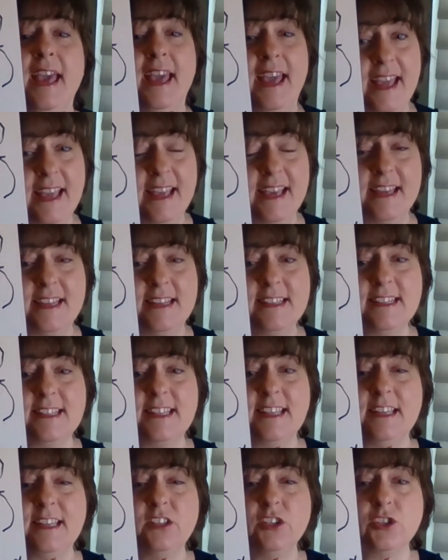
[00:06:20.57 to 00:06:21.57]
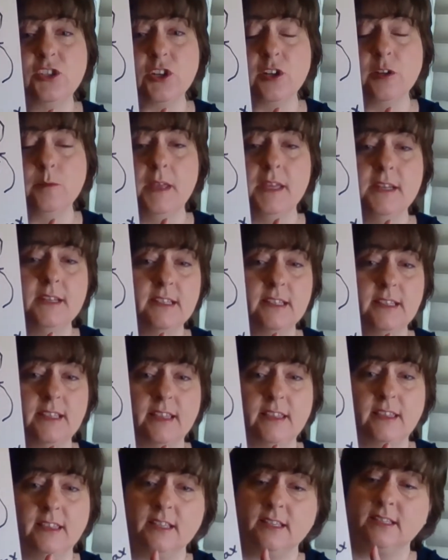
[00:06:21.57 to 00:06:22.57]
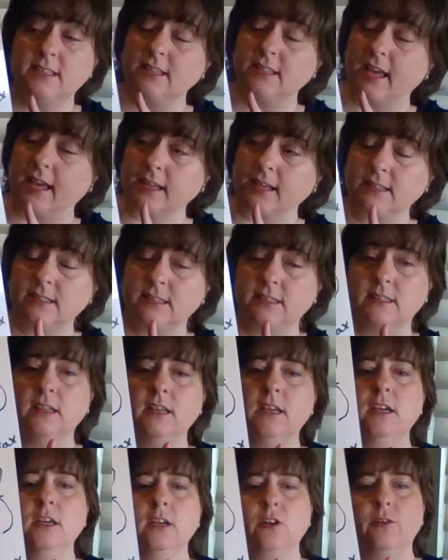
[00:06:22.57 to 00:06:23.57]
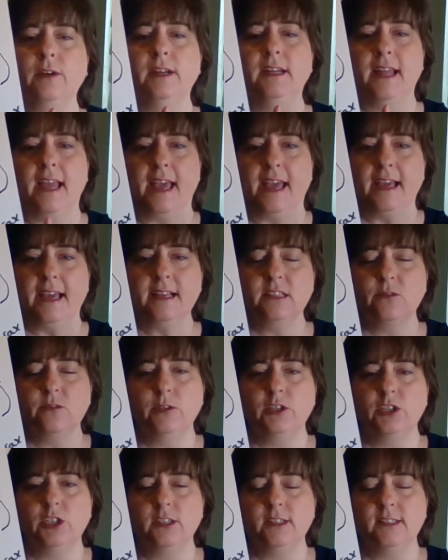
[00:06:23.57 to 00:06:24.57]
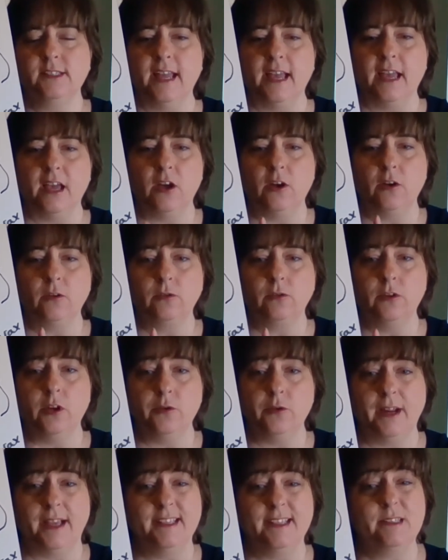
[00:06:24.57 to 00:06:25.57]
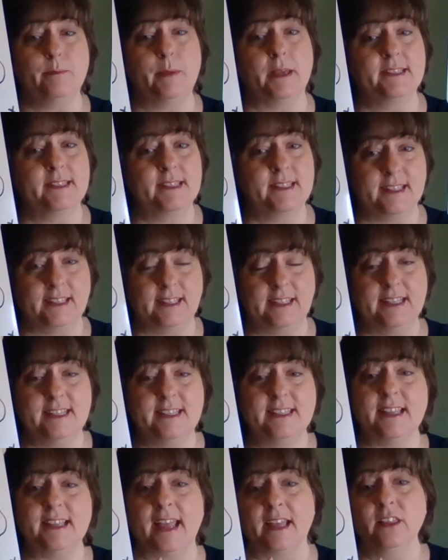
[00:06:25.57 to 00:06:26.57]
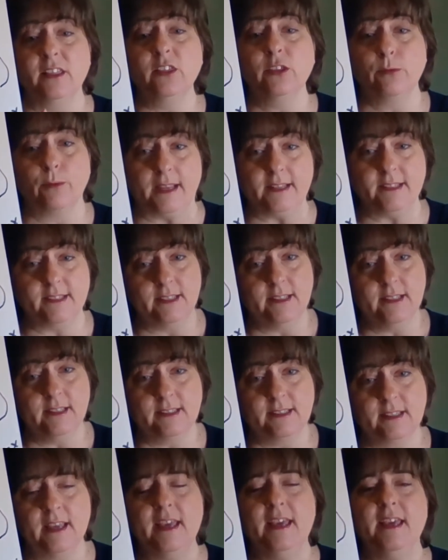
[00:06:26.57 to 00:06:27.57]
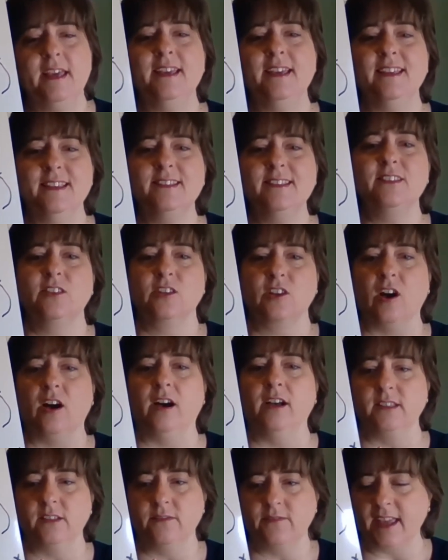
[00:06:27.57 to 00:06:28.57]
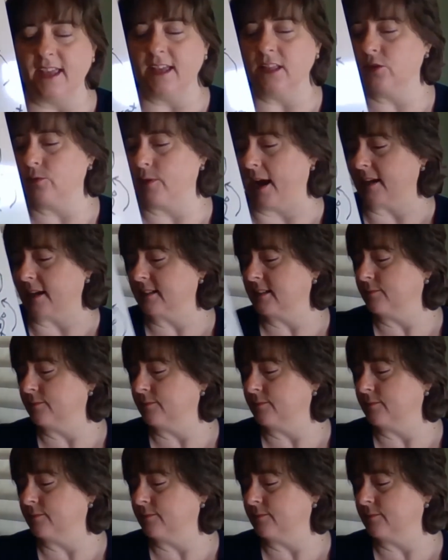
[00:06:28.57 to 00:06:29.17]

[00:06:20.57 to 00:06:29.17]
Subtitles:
And he determined that this green X, which is now known as Bacillus anthracis, is the cause of anthrax.